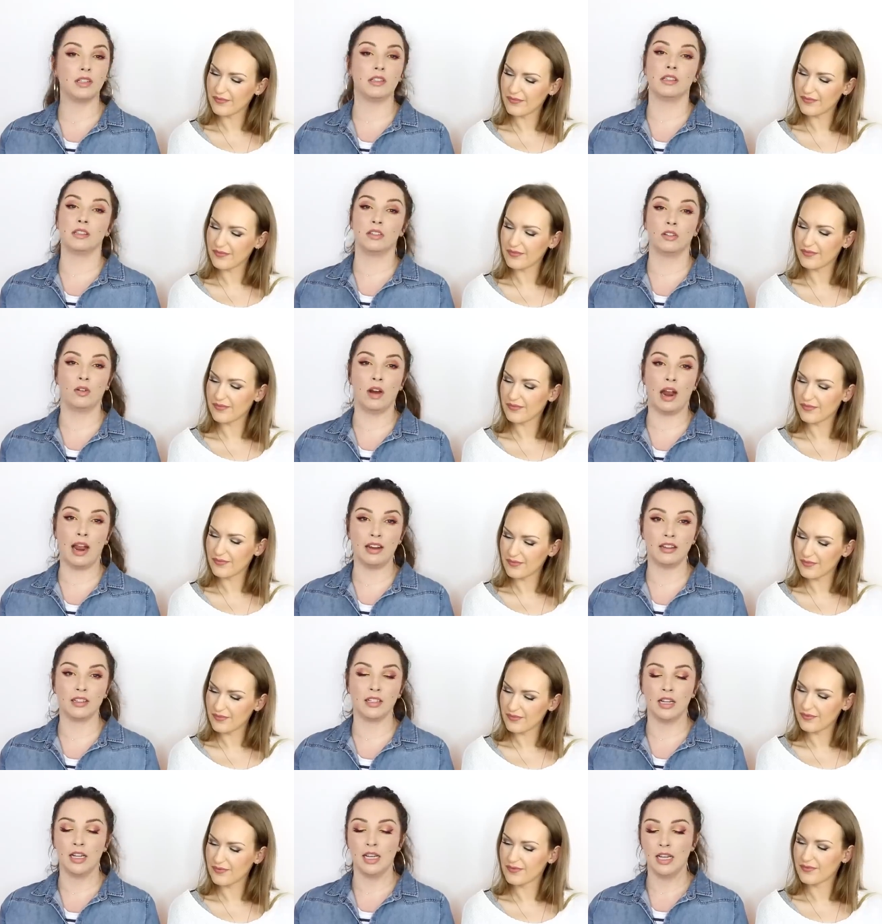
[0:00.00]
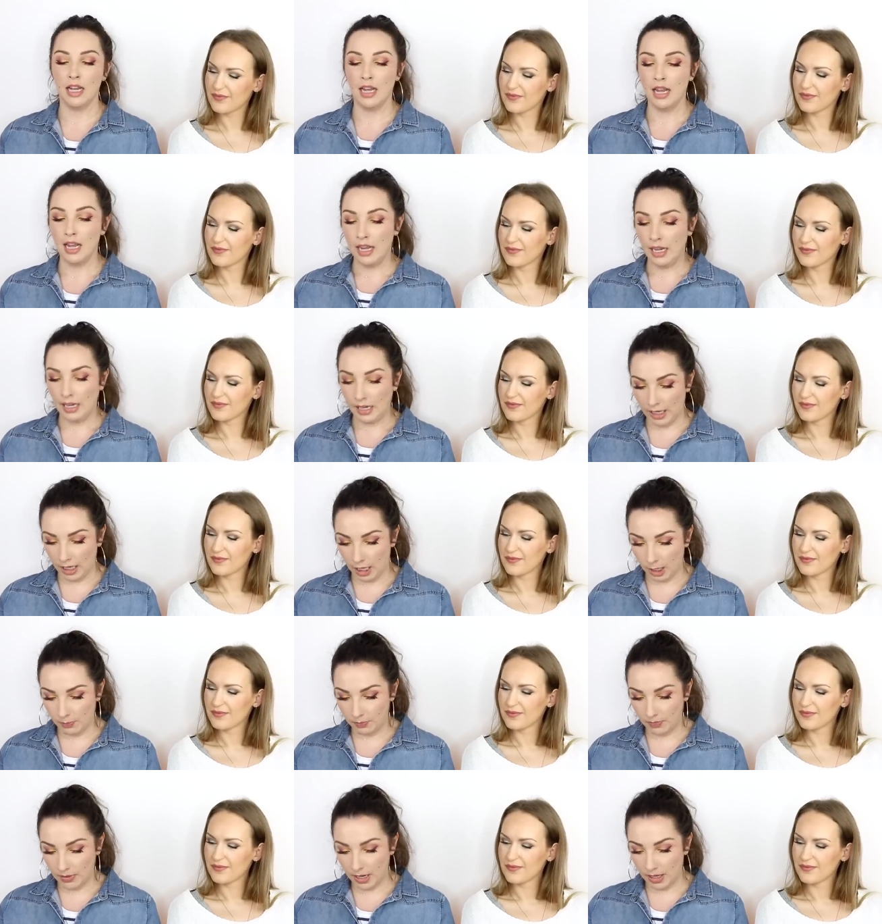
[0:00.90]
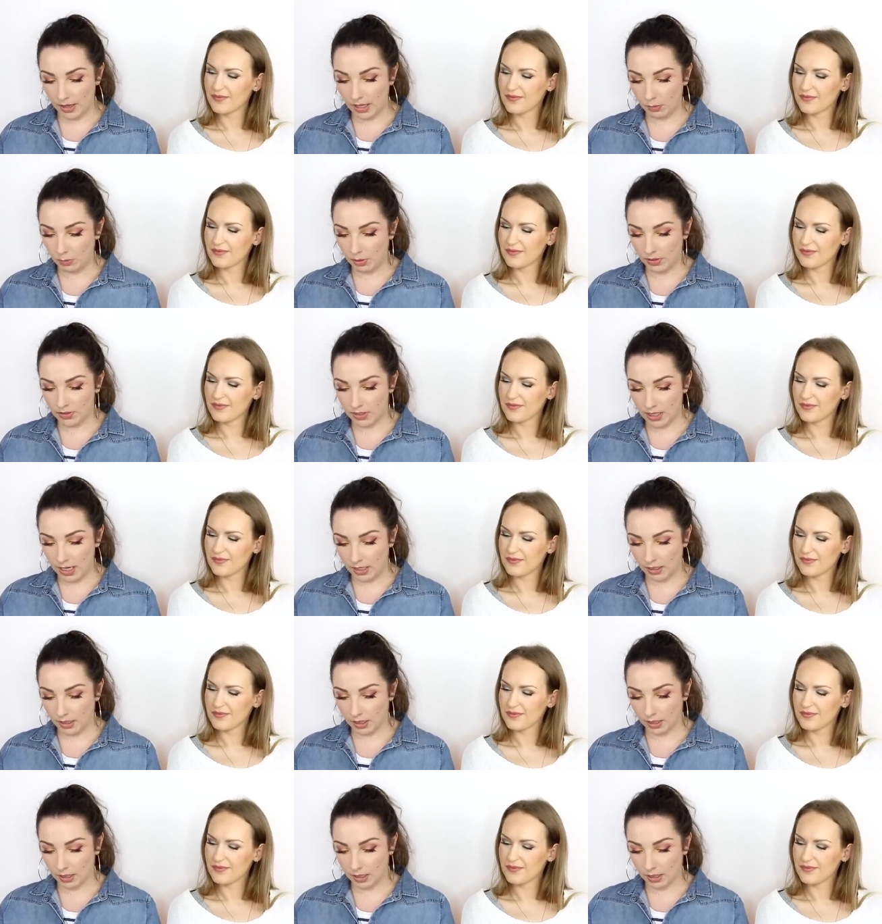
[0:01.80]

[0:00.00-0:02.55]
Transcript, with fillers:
Speaker 1: this is great. And then we've seen